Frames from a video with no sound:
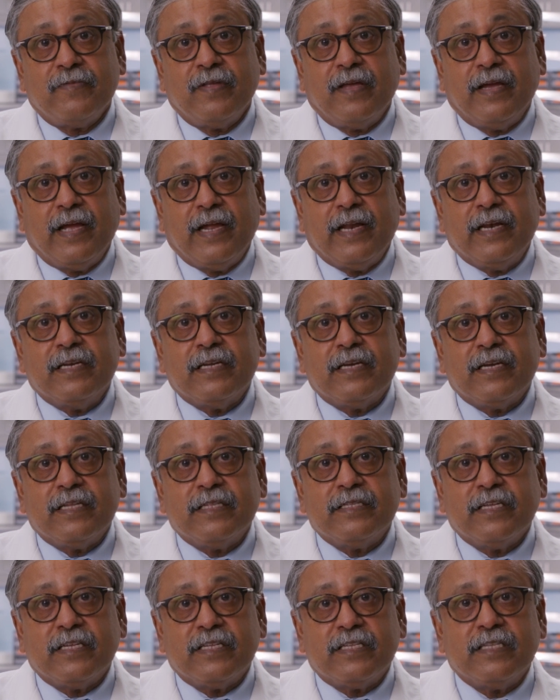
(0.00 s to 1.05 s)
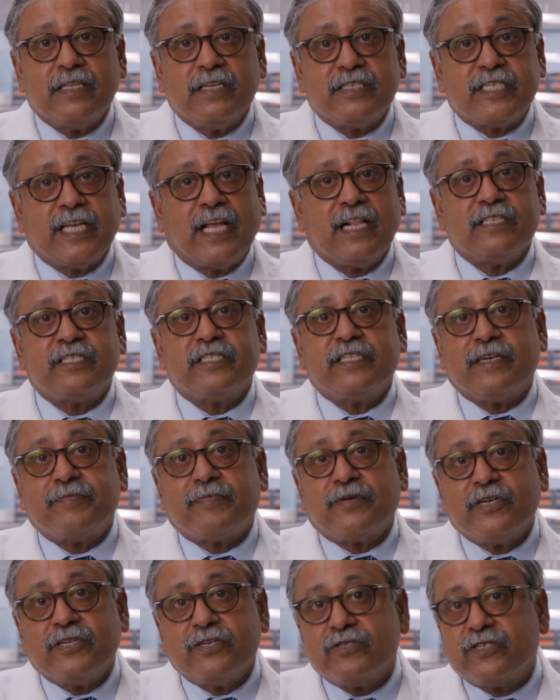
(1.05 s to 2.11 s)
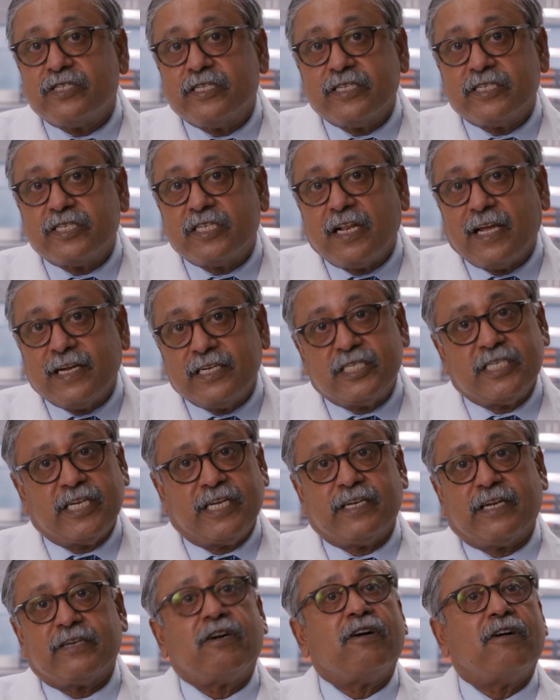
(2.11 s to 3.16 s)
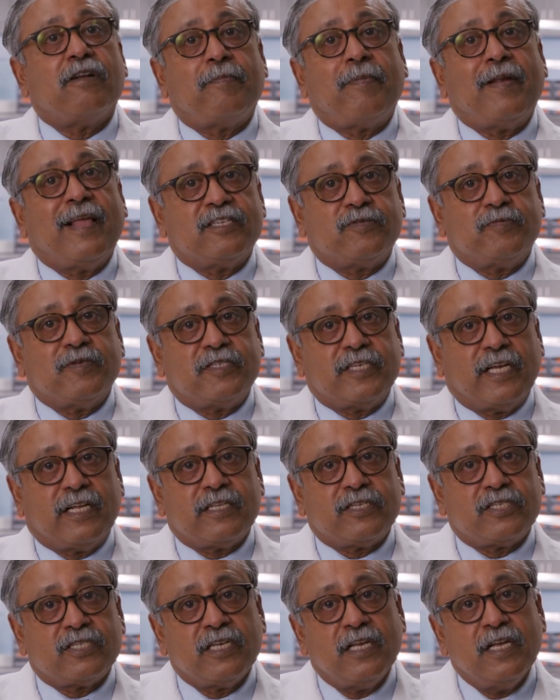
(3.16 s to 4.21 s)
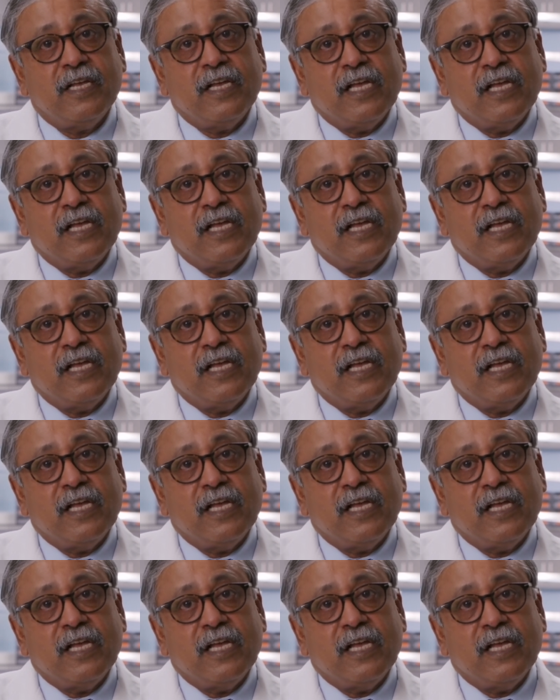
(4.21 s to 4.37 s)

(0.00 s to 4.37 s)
and the cells that produce this light chain are called plasma cells.